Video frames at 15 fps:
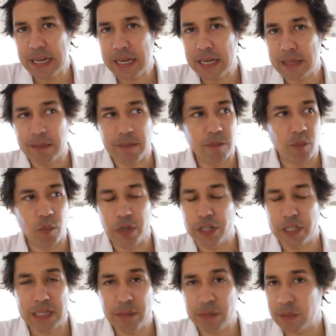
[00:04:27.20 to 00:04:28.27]
uh, which
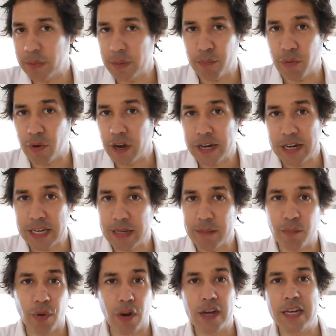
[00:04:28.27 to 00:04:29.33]
seems to be brightening
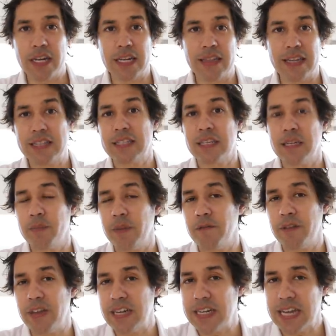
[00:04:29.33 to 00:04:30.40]
and brightening, and that's going to be
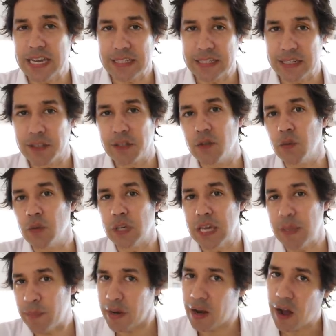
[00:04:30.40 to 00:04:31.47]
fantastic to
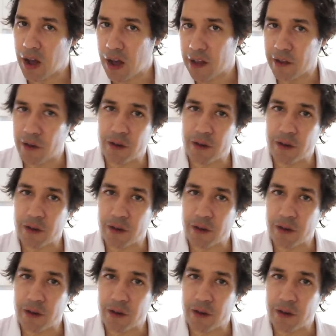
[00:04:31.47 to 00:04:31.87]
keep an eye